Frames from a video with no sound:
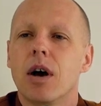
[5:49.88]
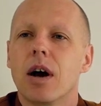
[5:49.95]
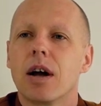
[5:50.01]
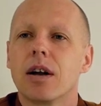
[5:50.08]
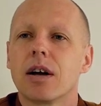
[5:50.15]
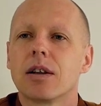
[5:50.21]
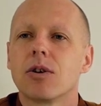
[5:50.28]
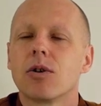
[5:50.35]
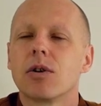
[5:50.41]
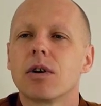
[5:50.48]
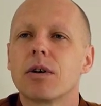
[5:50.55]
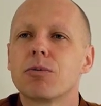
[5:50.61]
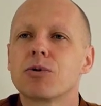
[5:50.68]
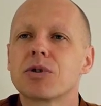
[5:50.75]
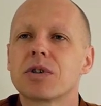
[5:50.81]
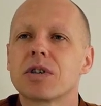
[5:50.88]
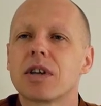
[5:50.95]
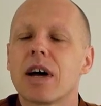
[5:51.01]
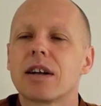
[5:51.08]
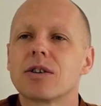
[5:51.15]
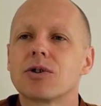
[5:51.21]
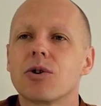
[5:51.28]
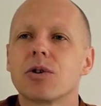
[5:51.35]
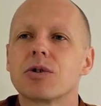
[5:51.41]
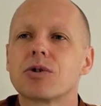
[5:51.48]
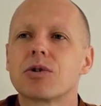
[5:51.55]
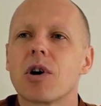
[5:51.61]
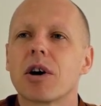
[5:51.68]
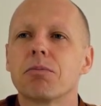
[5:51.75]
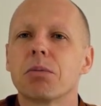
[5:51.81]
And I thought it was that sort of
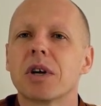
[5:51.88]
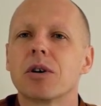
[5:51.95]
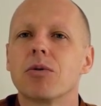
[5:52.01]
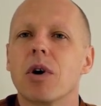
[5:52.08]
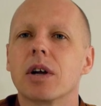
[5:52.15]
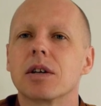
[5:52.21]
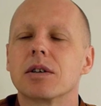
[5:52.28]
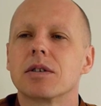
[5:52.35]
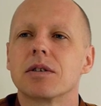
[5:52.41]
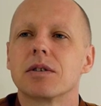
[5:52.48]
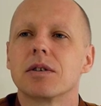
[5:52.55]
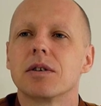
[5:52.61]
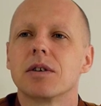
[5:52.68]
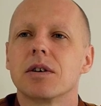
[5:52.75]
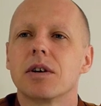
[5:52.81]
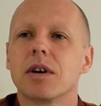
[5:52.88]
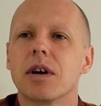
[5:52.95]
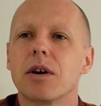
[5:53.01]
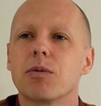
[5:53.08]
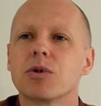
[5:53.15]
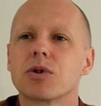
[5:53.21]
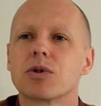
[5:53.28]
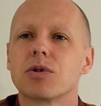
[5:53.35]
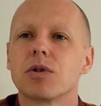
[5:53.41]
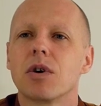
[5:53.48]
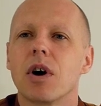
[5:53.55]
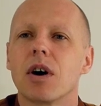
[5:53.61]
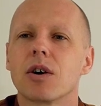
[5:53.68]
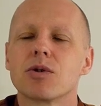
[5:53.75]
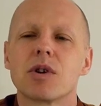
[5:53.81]
struck me quite. It was
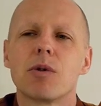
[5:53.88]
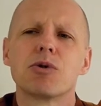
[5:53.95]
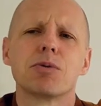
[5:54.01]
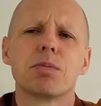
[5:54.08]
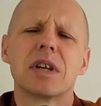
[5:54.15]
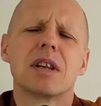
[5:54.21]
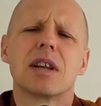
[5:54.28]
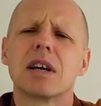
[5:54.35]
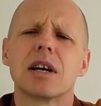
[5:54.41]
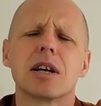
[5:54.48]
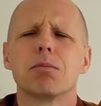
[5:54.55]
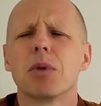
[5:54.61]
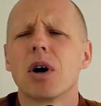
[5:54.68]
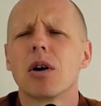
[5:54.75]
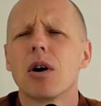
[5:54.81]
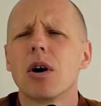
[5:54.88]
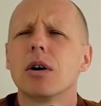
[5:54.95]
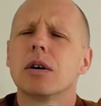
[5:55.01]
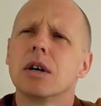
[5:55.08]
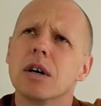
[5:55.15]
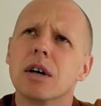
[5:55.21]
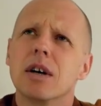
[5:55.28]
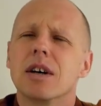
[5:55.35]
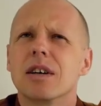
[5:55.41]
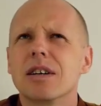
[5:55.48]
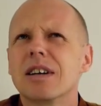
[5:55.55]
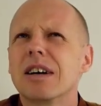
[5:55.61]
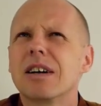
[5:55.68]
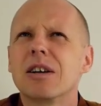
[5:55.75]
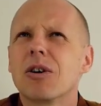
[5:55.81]
because I was a bit thinking about, oh,
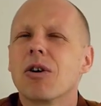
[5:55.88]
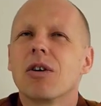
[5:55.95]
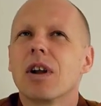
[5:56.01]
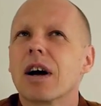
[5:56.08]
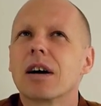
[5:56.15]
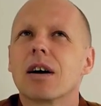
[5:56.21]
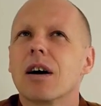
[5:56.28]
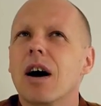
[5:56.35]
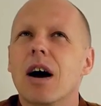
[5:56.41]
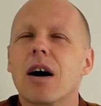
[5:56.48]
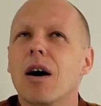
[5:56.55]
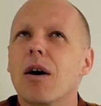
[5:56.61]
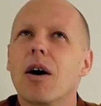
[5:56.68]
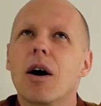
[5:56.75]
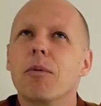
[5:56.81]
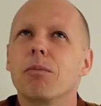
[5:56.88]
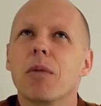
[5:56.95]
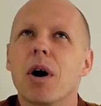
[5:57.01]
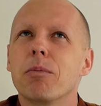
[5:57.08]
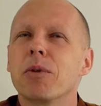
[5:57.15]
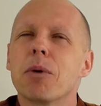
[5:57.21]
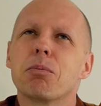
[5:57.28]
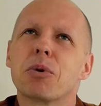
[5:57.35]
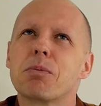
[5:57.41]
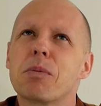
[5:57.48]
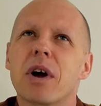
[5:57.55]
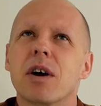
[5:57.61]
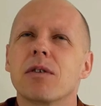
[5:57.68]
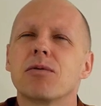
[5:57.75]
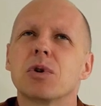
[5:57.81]
you know, like I, I'm I'm not
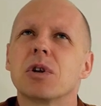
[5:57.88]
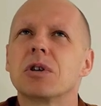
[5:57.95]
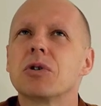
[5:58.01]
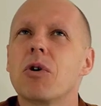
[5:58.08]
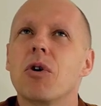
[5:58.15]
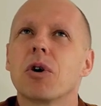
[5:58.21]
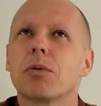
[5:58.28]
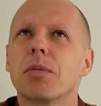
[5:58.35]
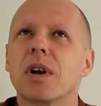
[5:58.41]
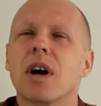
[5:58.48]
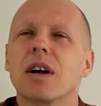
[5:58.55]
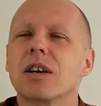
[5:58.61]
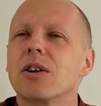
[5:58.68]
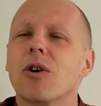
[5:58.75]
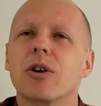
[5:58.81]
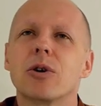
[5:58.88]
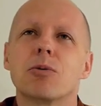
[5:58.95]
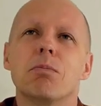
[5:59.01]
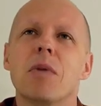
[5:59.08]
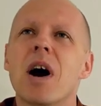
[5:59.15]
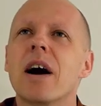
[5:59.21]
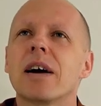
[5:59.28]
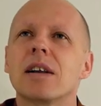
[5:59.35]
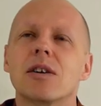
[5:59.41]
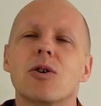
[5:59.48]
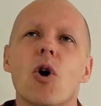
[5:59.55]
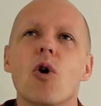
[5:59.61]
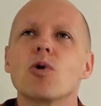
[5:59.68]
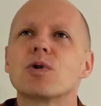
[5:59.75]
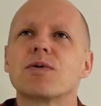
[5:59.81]
preparing for the talk, but I, you know, your mind
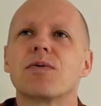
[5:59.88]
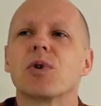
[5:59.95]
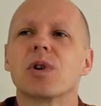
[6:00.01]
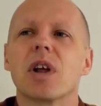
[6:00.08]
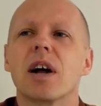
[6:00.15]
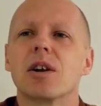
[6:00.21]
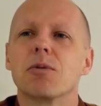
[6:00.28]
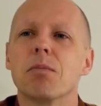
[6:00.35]
goes for that.